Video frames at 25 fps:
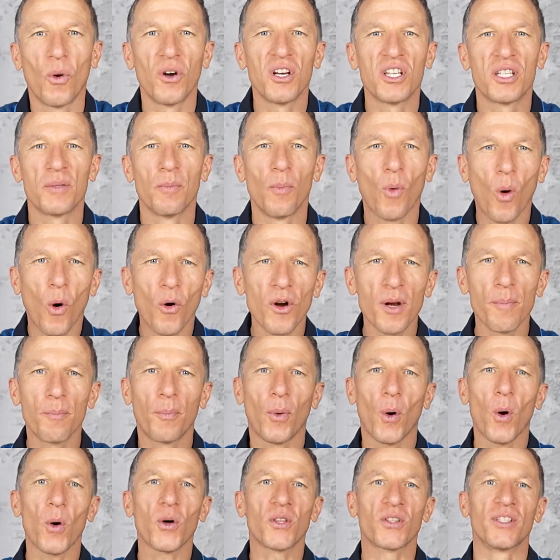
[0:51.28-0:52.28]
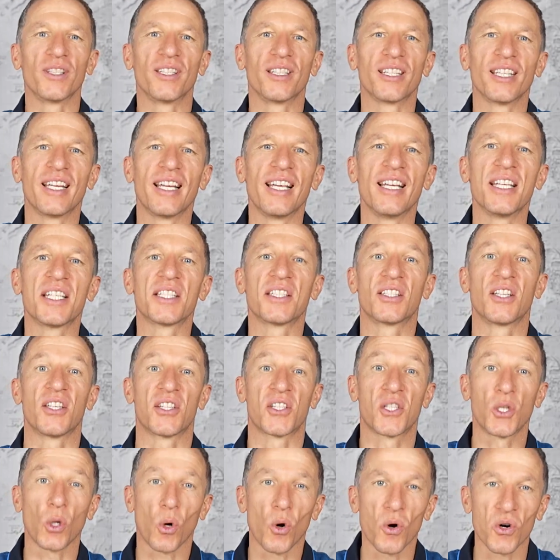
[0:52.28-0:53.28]
what is more important is the
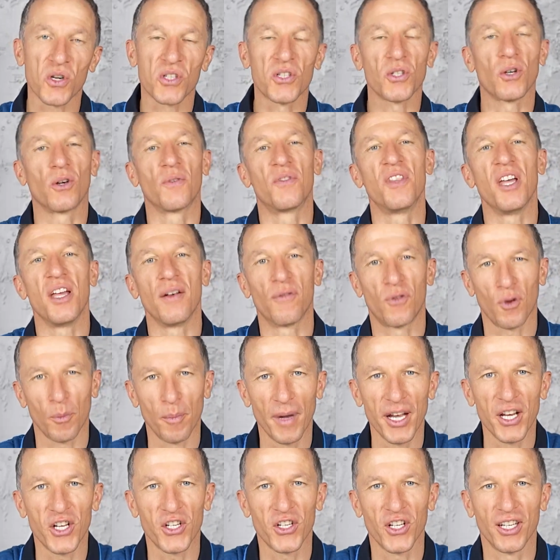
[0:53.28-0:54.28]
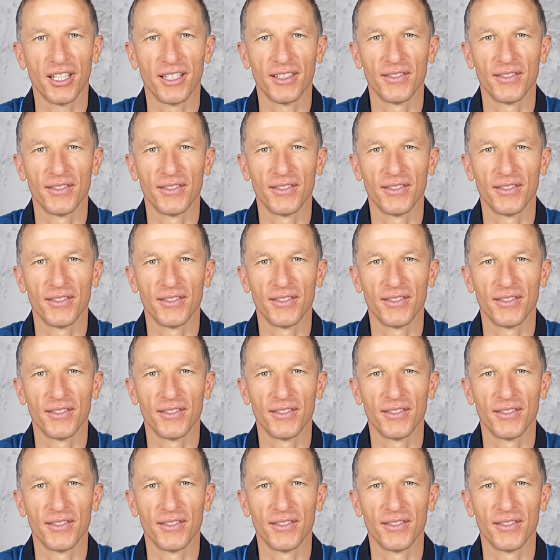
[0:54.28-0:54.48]
source of the information.